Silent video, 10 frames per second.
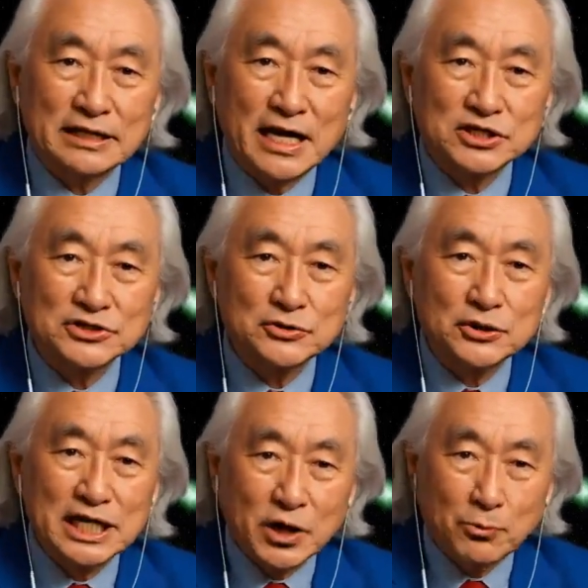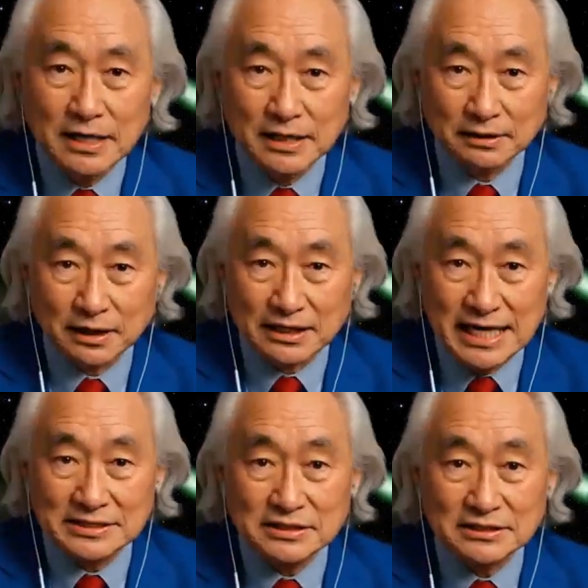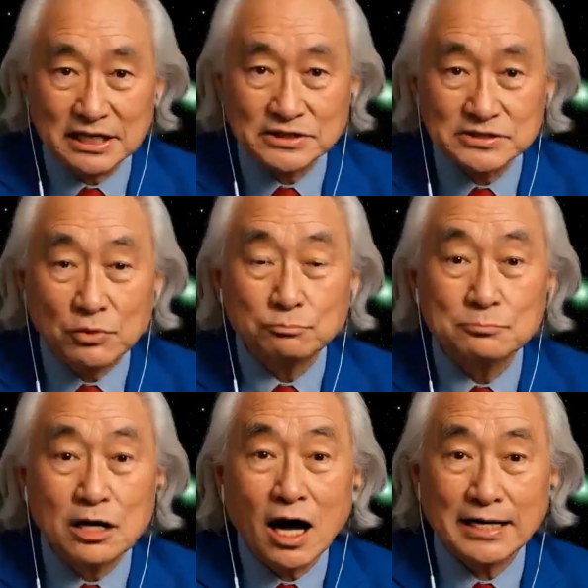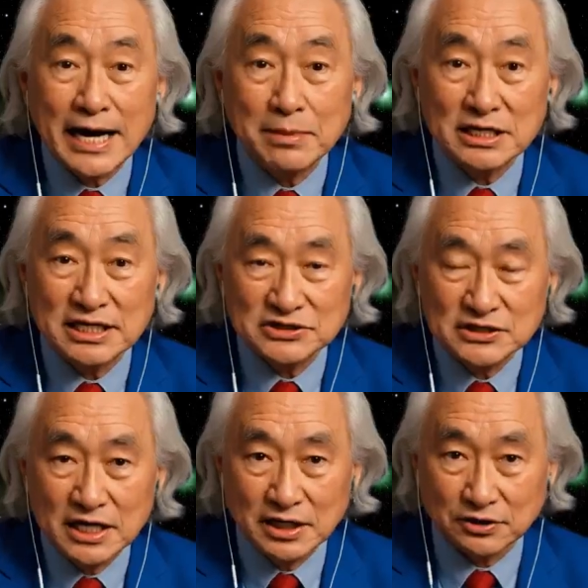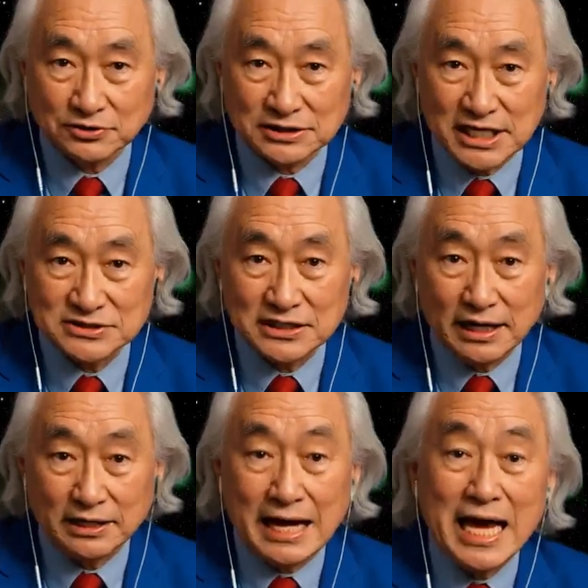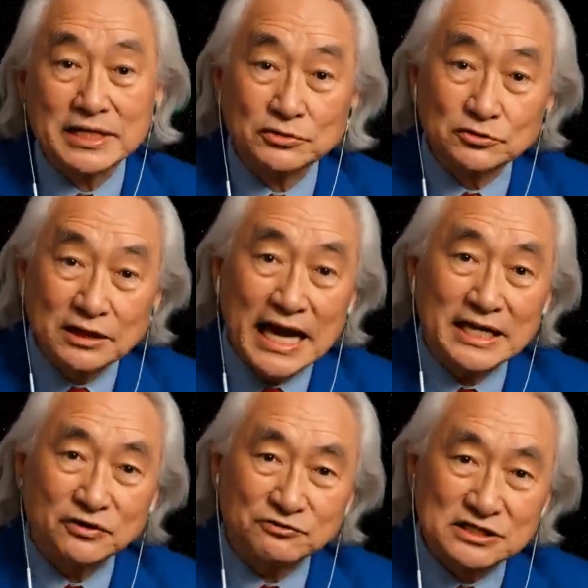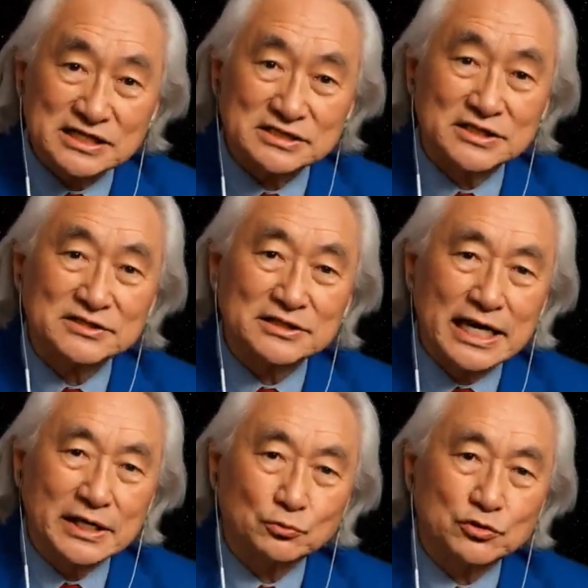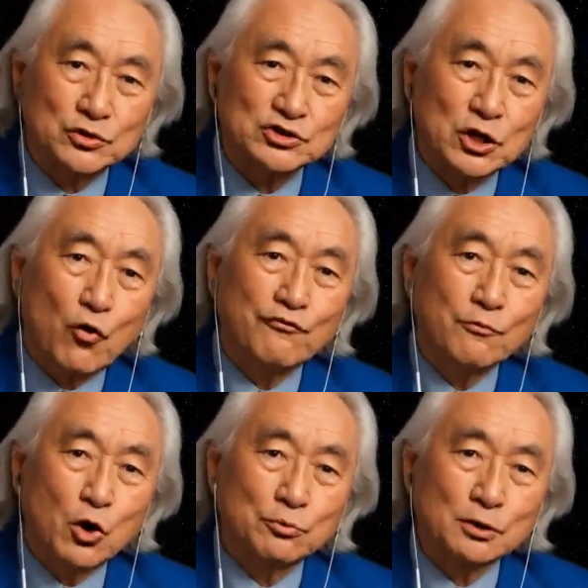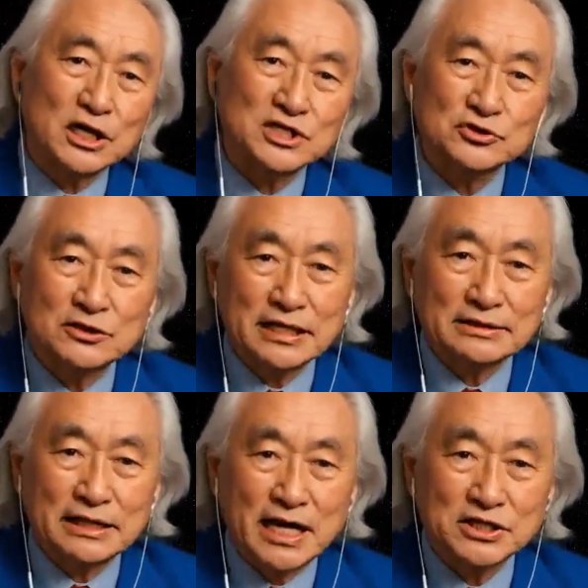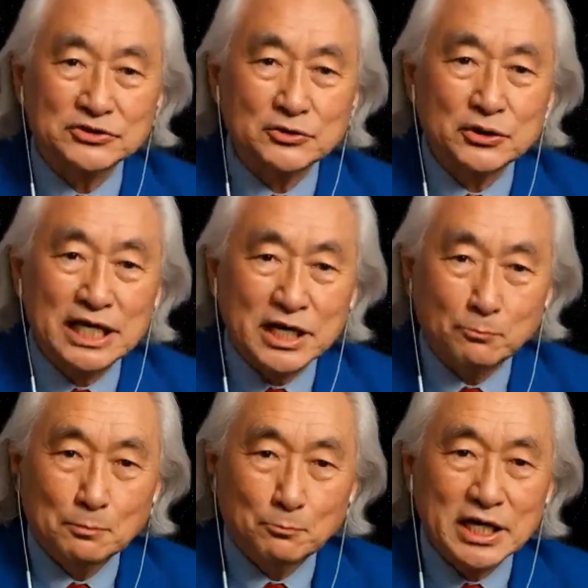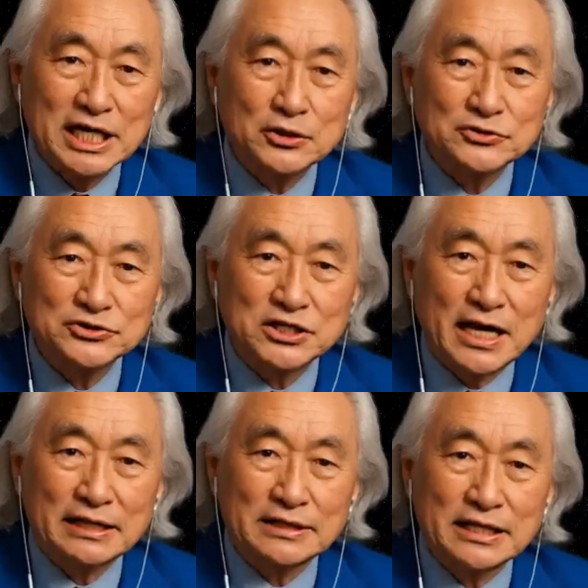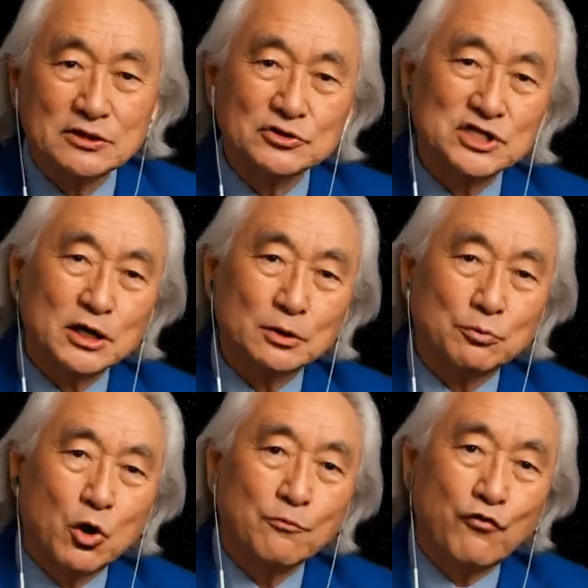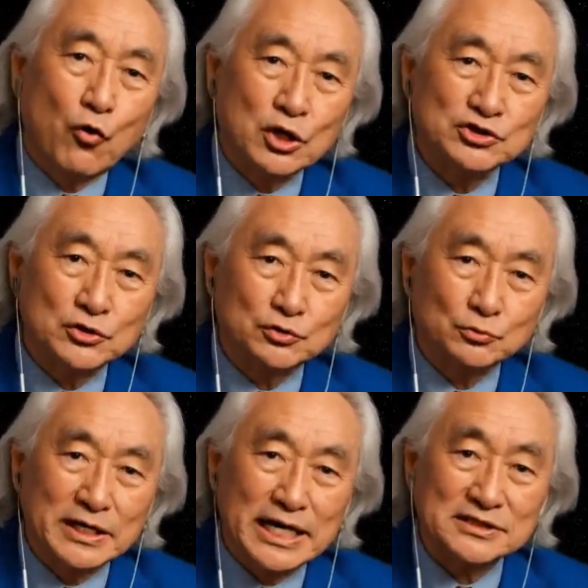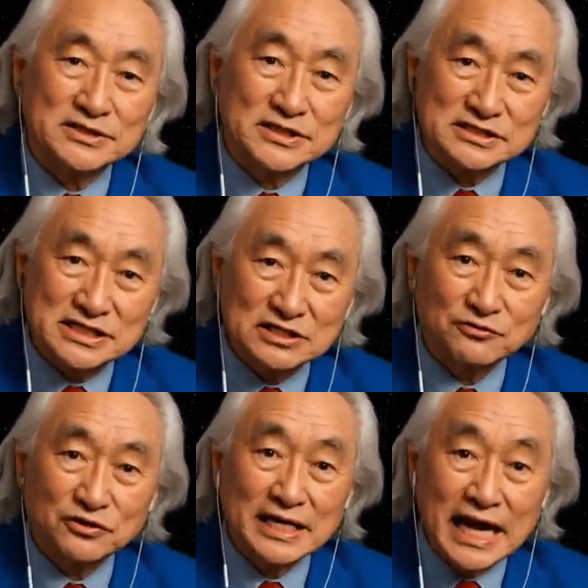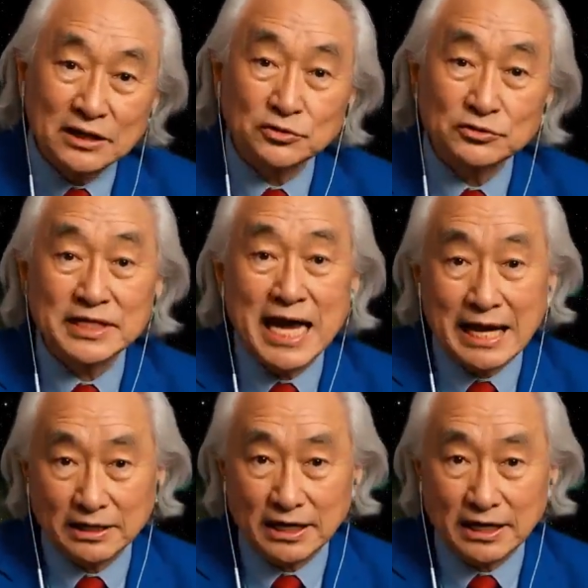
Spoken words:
And thing number two, it's weird to see any metal at all sublimating from 3I Atlas given its distance to the sun when this observation was made. It's still way out beyond Mars in the region of the asteroid belt,